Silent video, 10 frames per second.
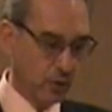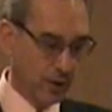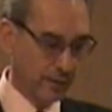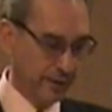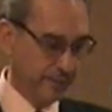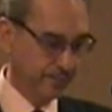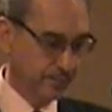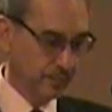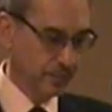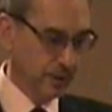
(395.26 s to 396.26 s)
equality,
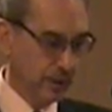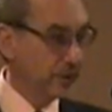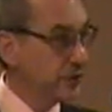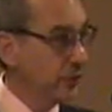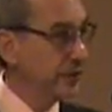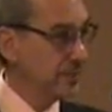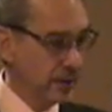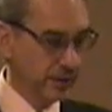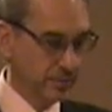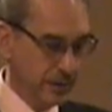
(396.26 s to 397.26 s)
until the
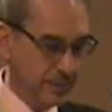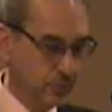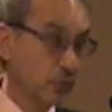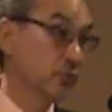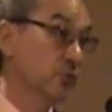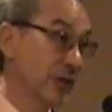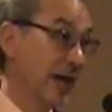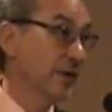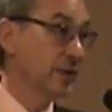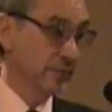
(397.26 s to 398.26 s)
American people grew
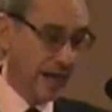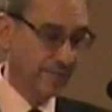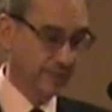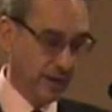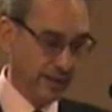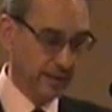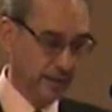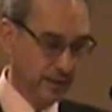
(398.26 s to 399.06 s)
tired of that fight